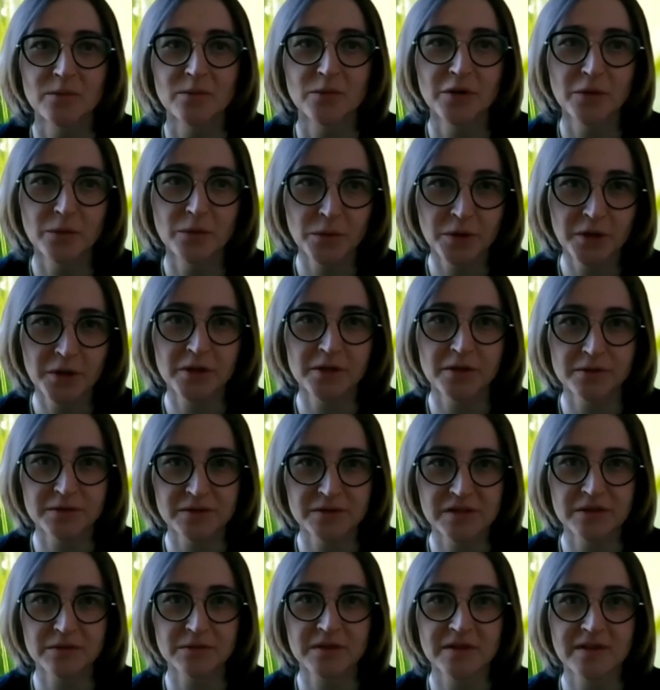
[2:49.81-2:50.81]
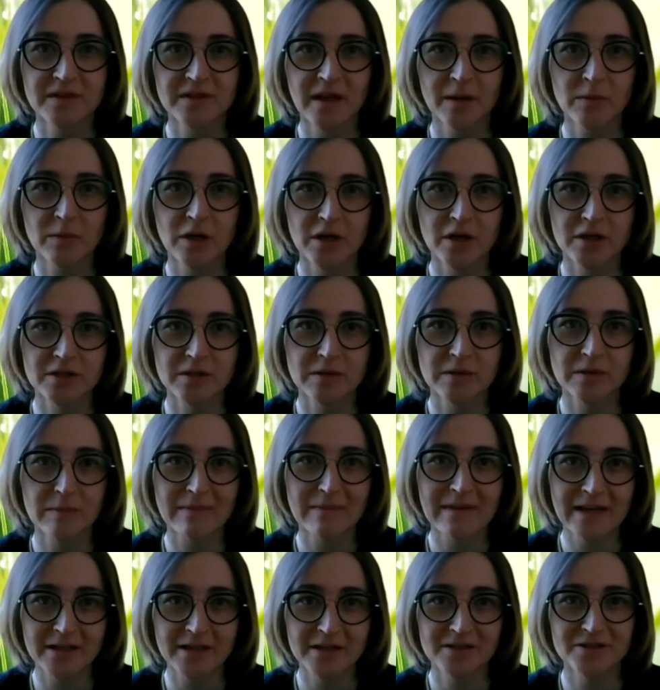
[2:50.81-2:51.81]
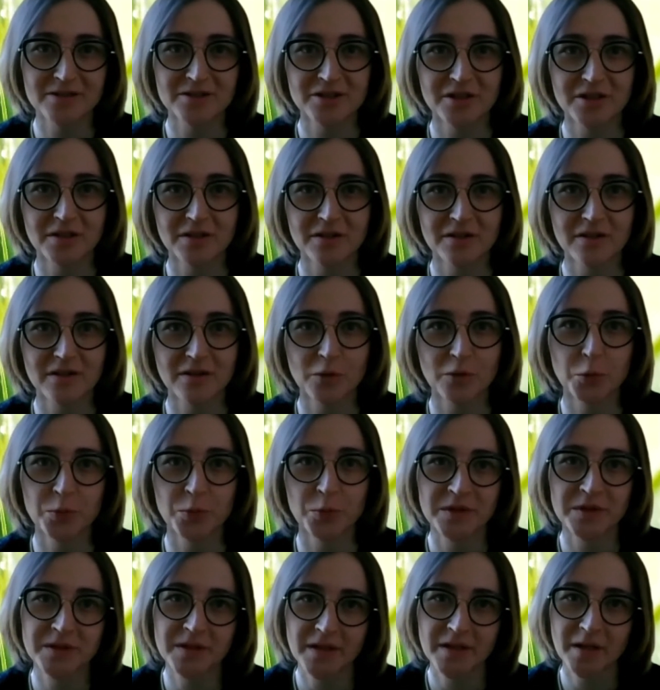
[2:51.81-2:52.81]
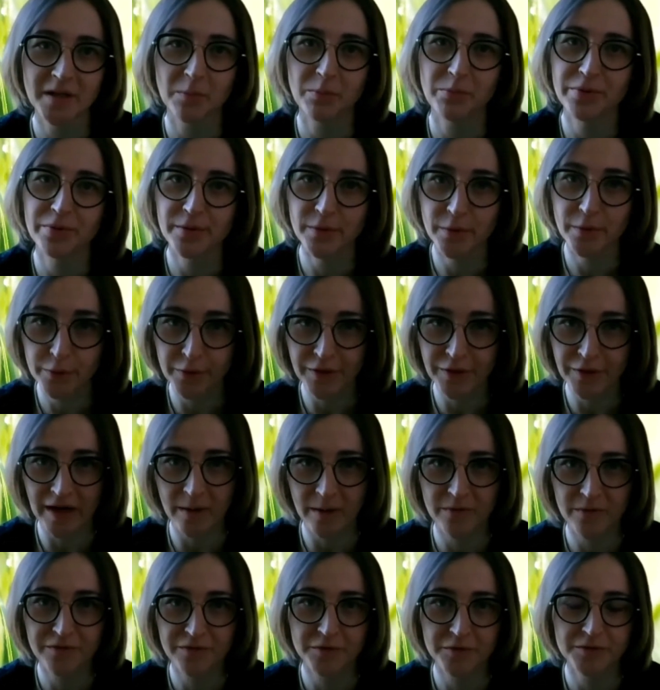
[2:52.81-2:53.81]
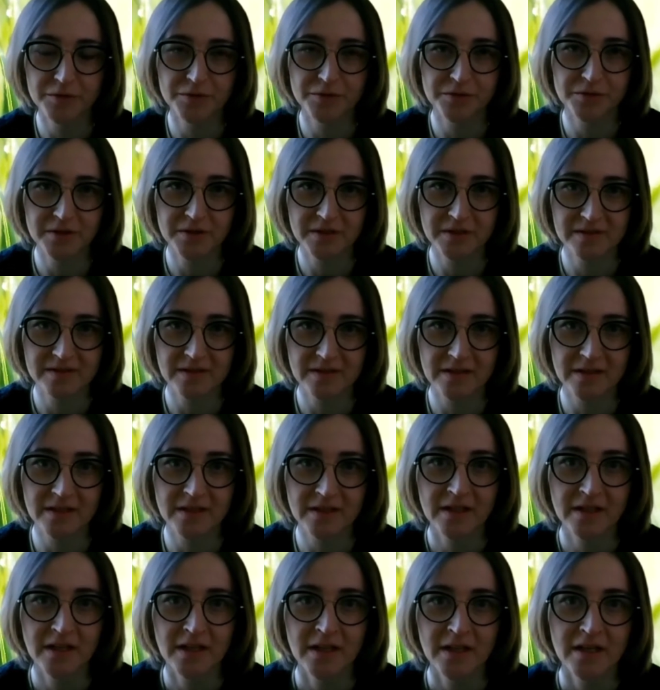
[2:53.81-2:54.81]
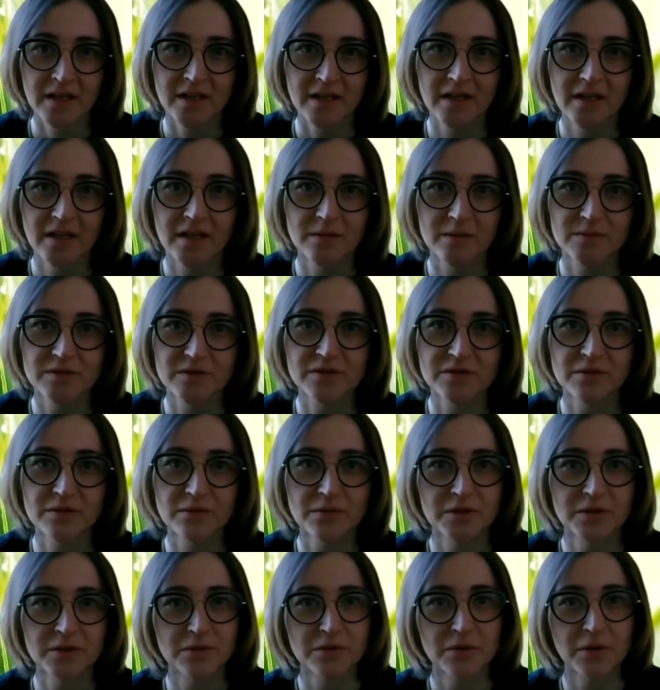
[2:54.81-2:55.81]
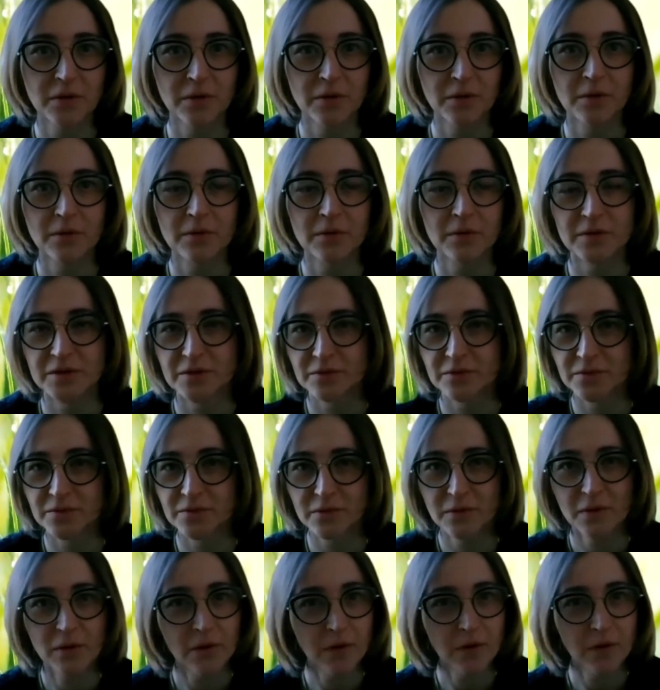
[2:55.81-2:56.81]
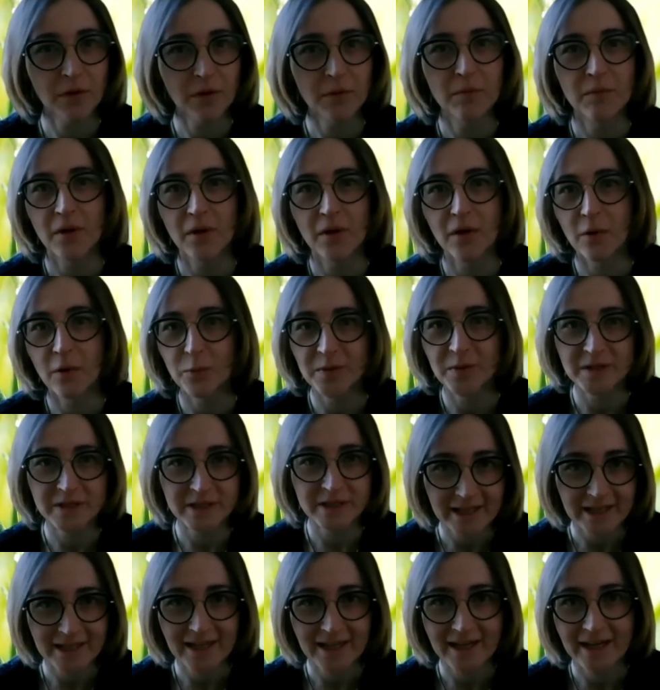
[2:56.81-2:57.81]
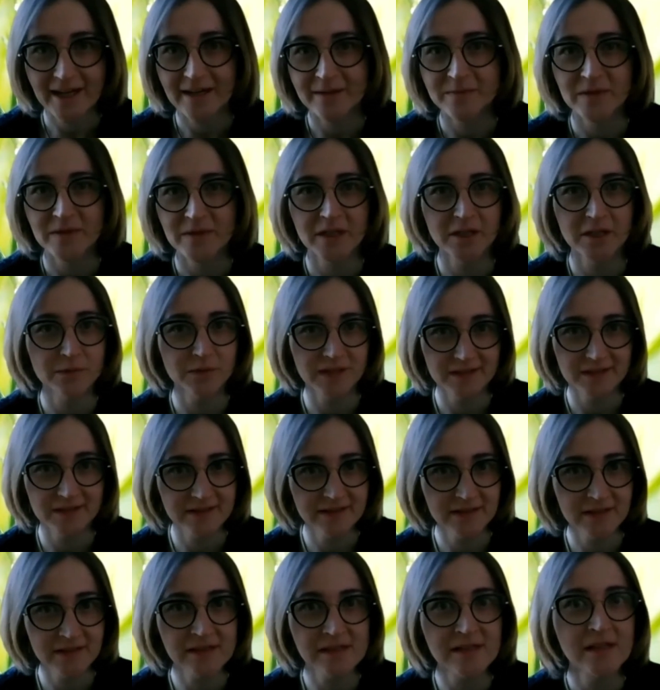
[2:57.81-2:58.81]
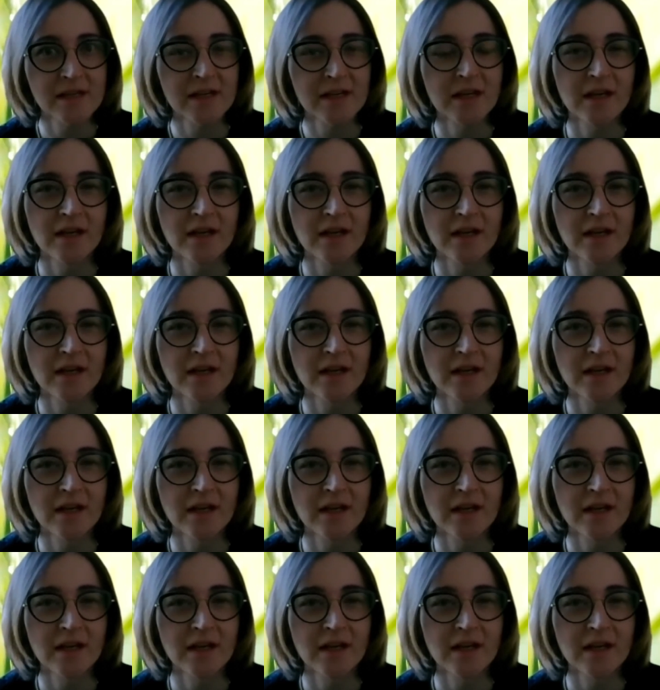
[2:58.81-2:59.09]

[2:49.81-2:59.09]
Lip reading: We work closely with them on managing the Open Data program for New York City. So when you Google Open Data NYC,